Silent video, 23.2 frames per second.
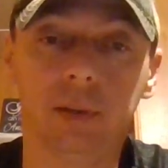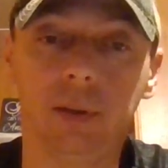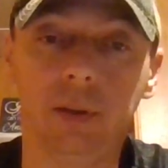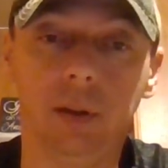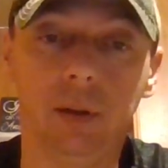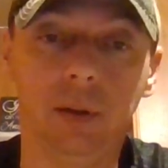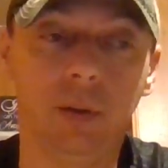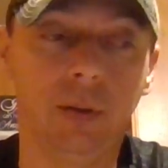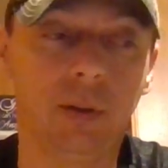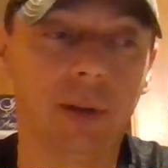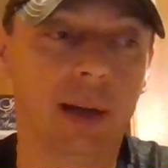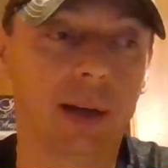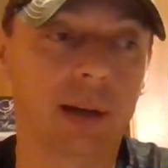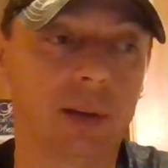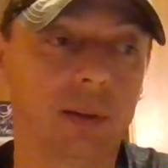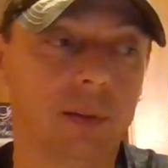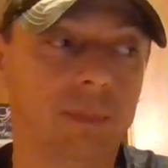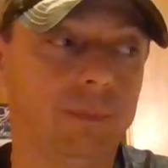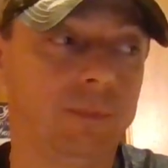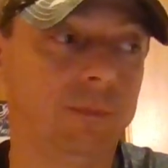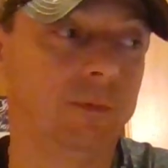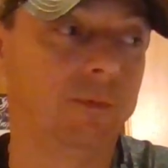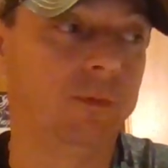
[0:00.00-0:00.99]
You take a
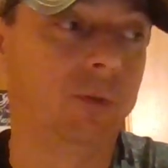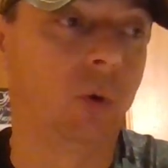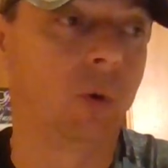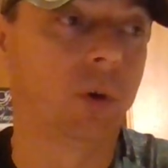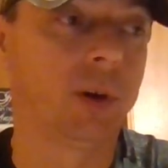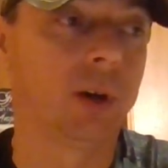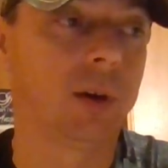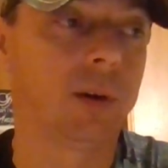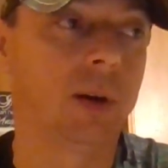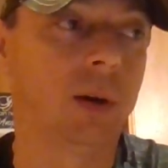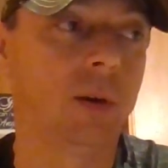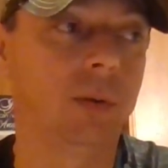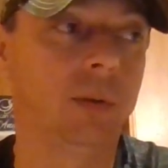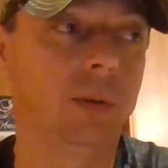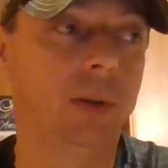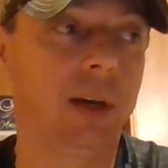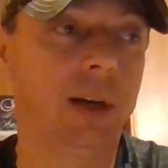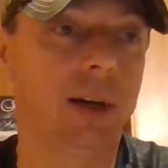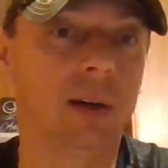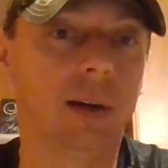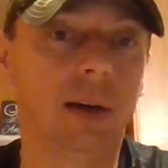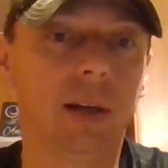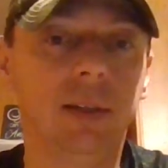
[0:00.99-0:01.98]
4-year-old
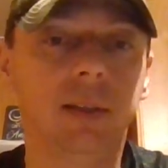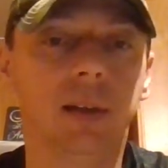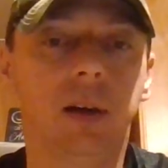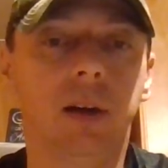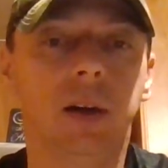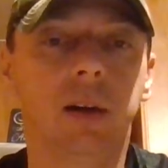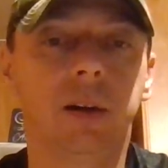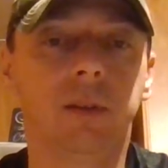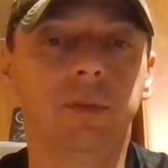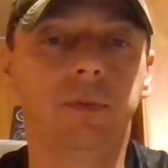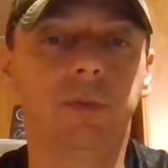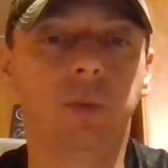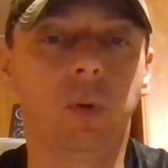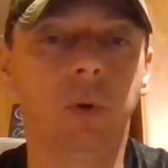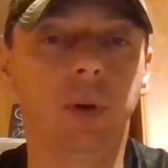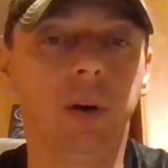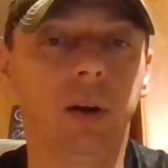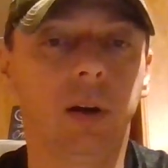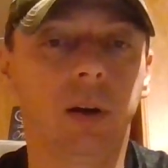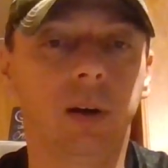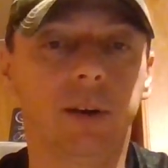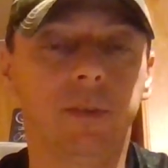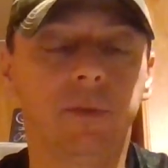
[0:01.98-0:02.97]
deer, he's a
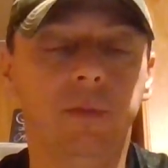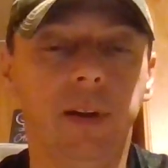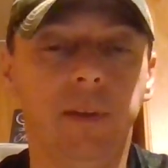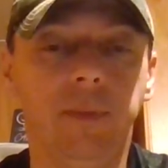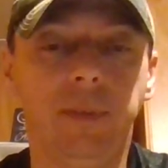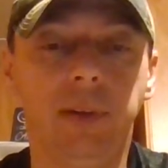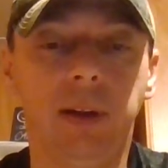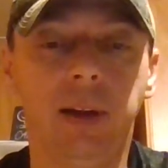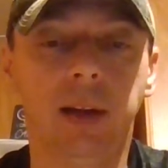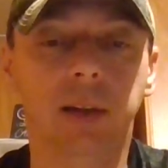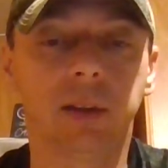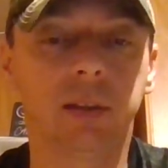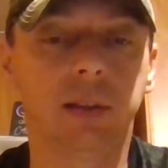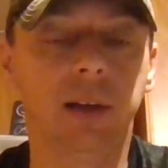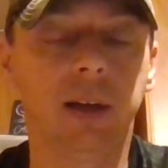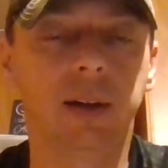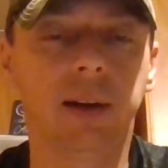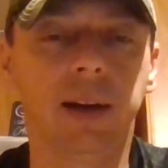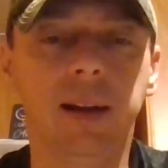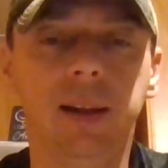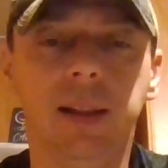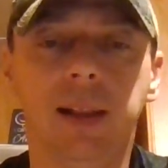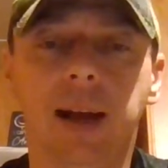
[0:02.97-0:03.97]
140, 150-inch
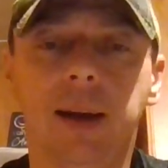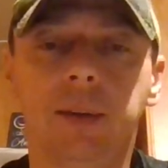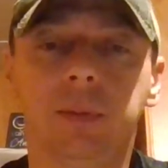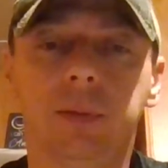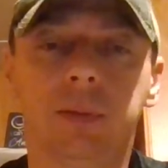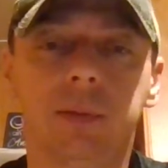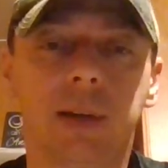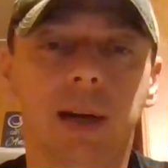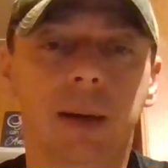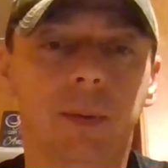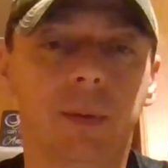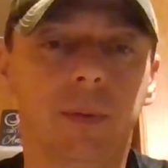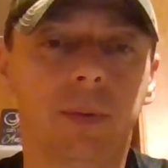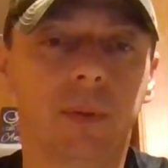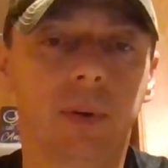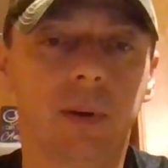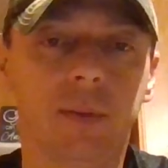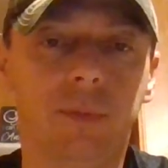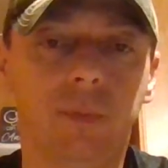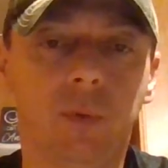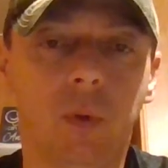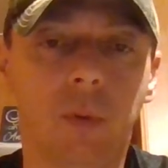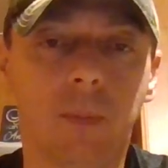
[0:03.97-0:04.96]
deer. He'll always travel 3
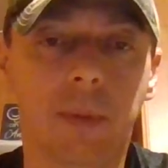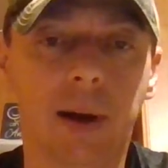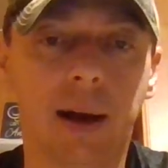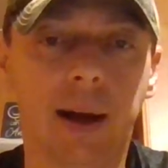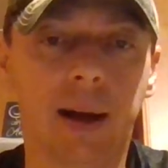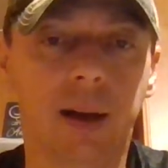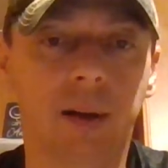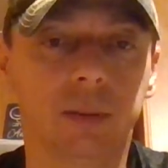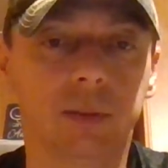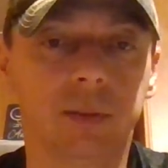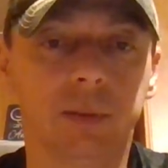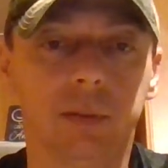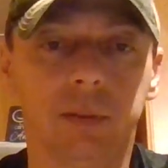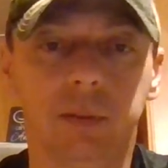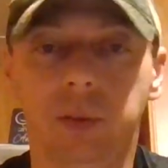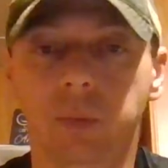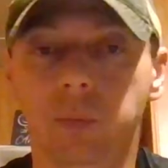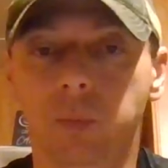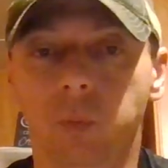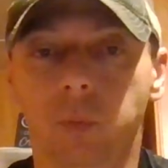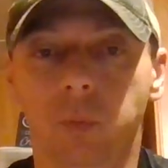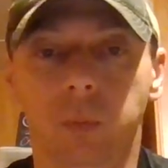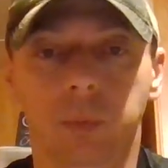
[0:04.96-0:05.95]
or 4 miles.
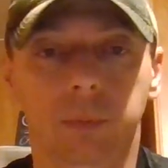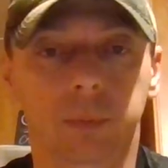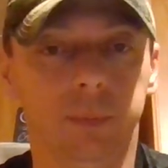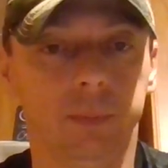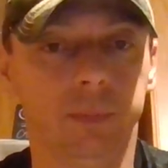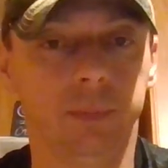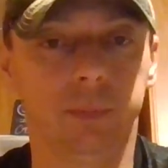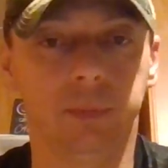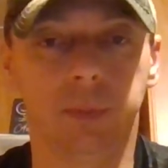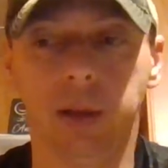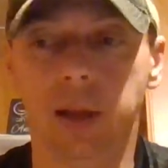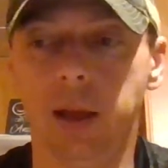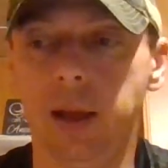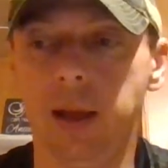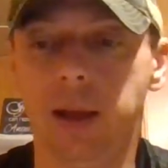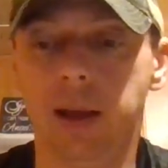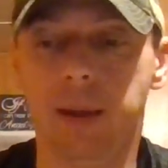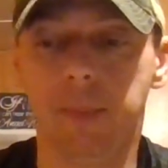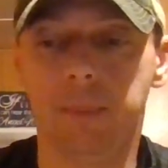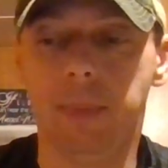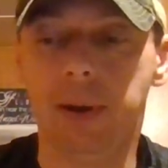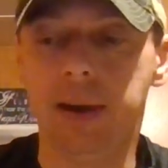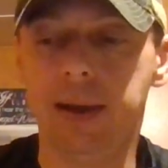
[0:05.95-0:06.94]

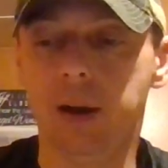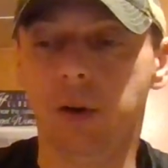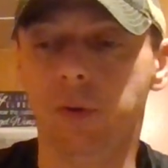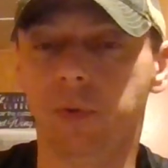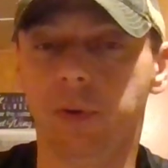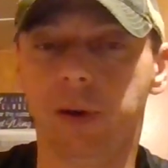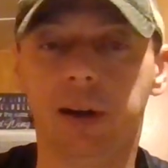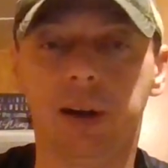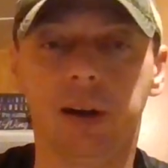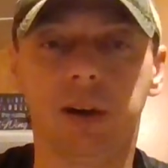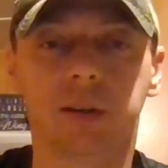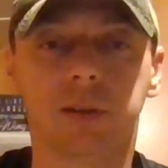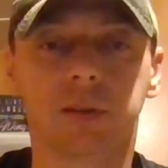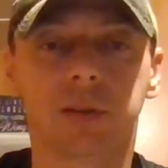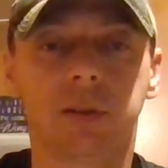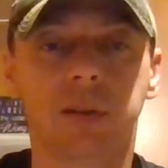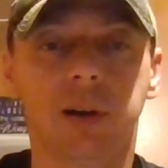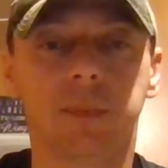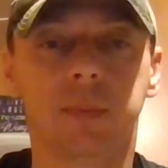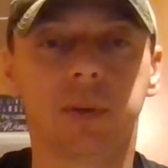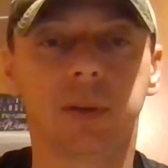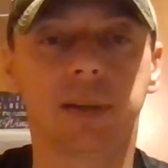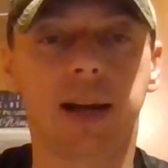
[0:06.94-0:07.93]
Be over here in the
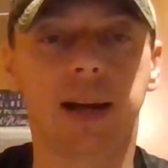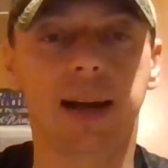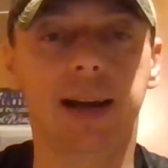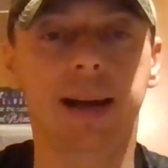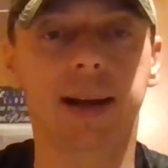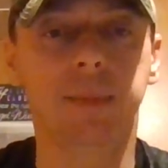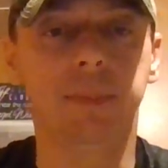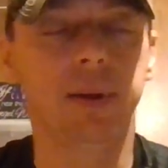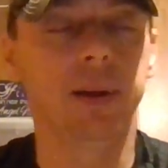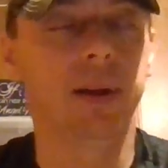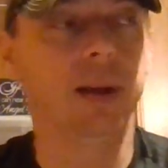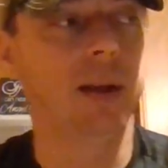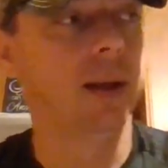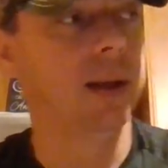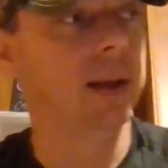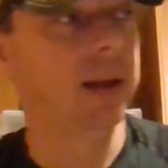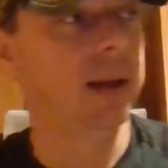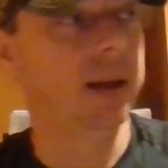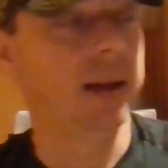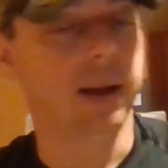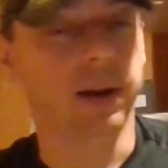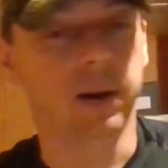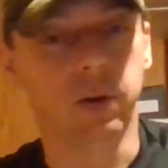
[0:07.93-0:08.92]
summertime,
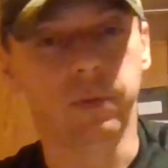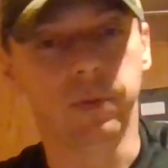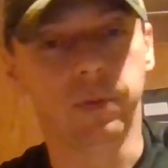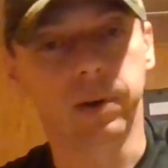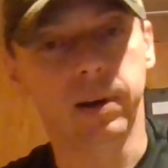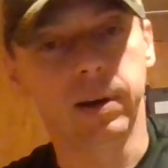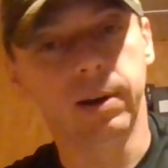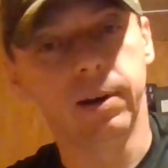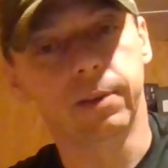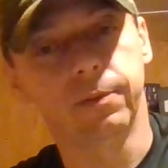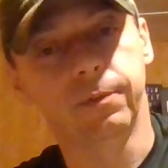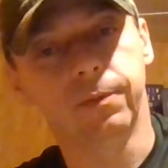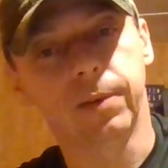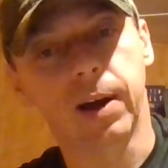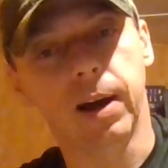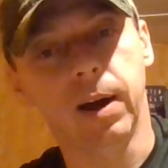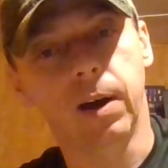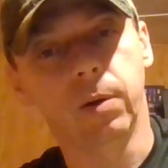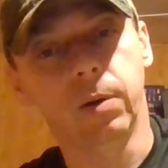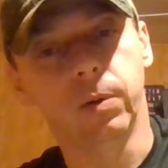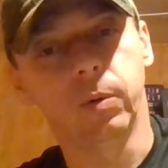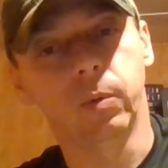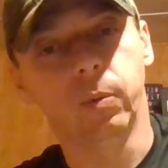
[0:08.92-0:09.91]
and over here in the
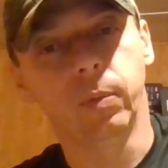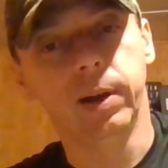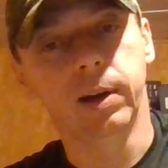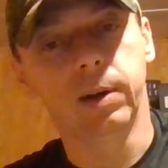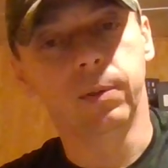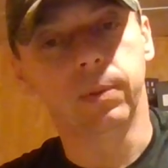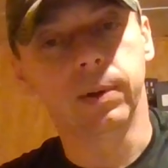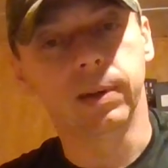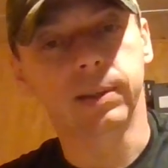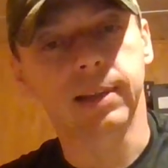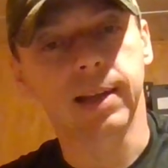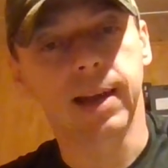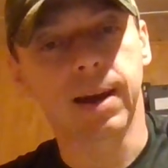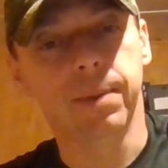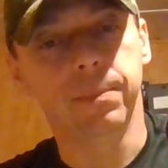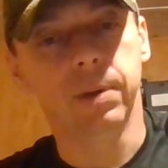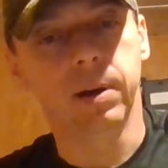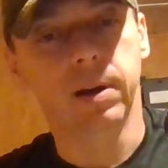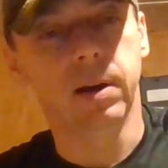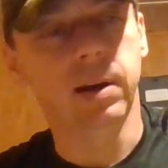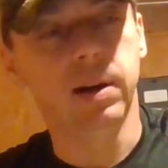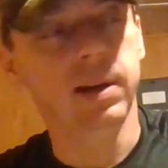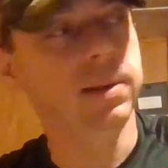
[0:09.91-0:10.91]
fall and winter when it's time
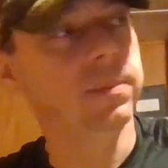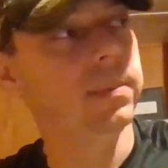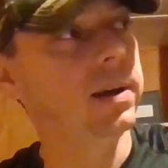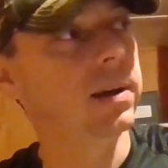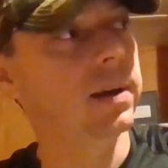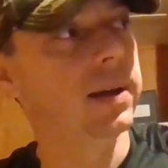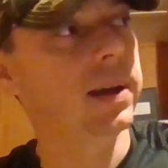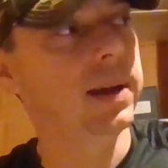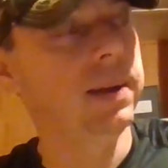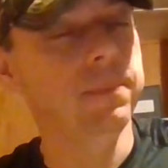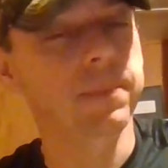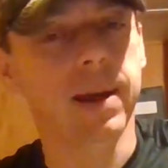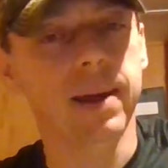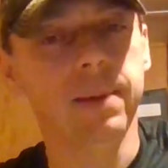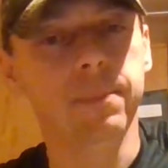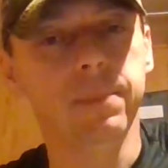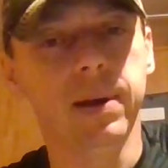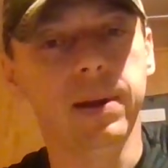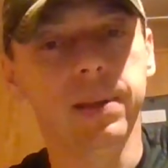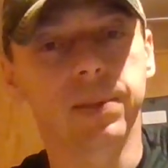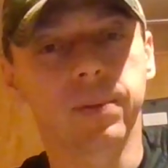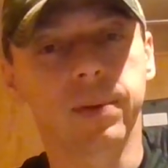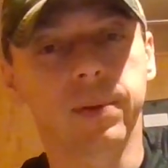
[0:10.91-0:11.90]
to hunt him, he may
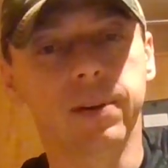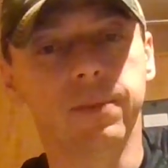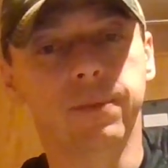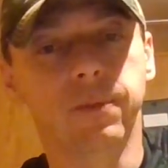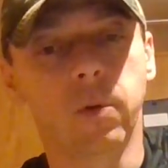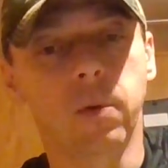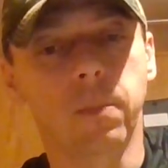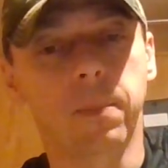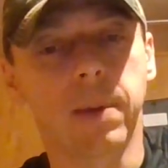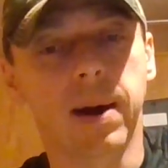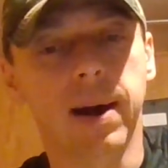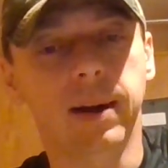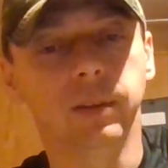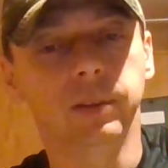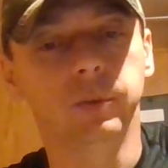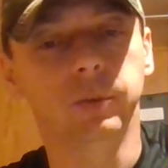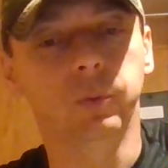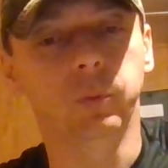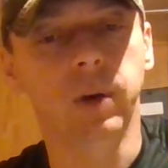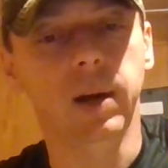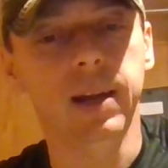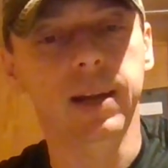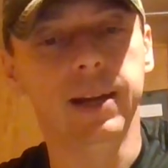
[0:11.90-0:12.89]
be 3 or 4 miles
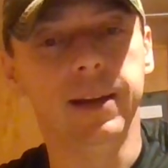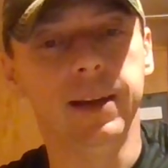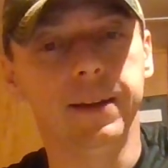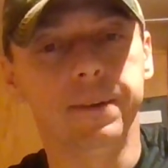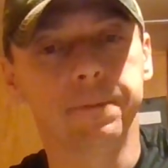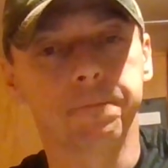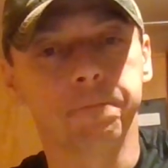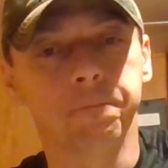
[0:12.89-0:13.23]
away.